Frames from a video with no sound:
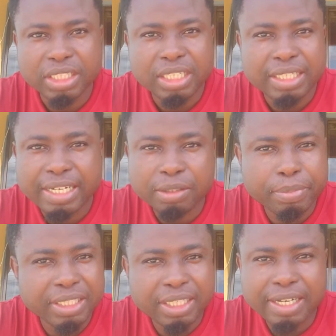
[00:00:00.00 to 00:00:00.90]
That is
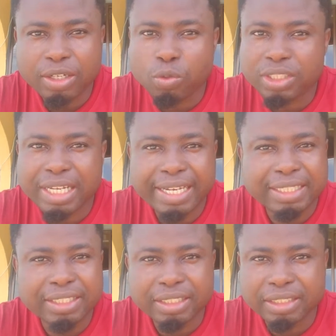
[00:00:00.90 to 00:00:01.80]
basically what I
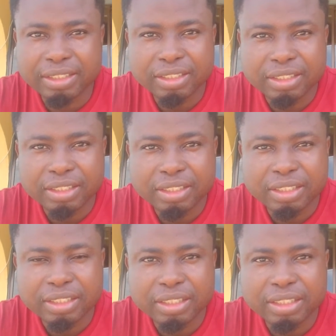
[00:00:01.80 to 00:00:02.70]
did.
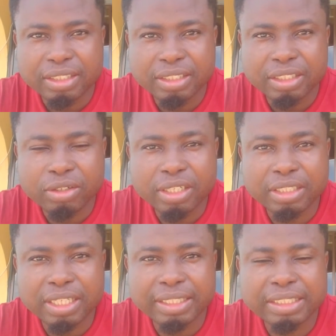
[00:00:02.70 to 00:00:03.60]
You
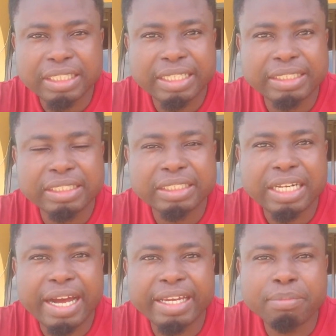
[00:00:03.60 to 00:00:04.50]
understand? And
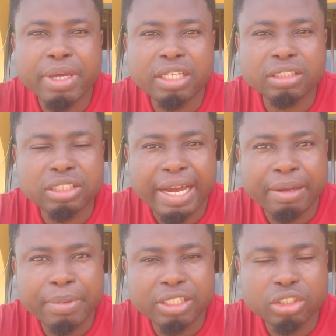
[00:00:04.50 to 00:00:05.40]
I make I
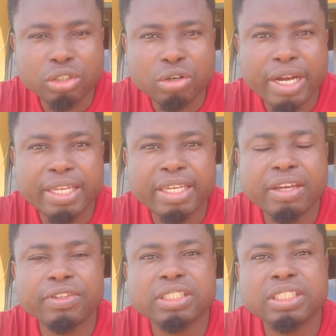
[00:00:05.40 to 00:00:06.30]
made sure I
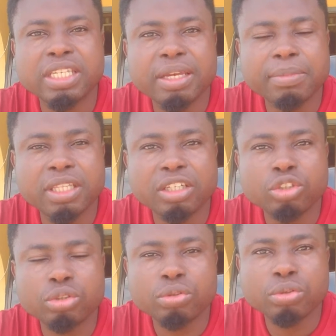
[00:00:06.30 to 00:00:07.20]
gave the same thing
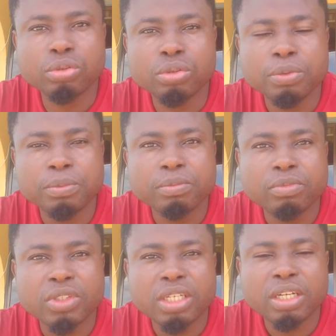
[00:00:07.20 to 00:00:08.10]
to,
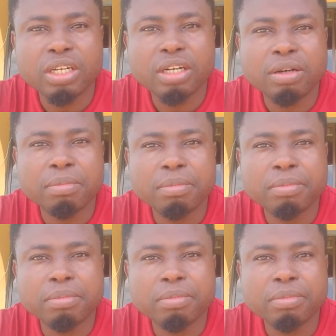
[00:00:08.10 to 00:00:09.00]
um,
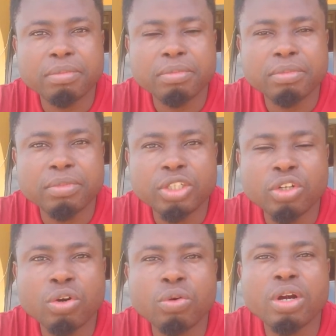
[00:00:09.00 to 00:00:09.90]
you
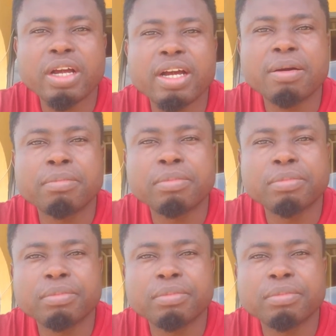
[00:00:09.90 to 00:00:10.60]
know, um,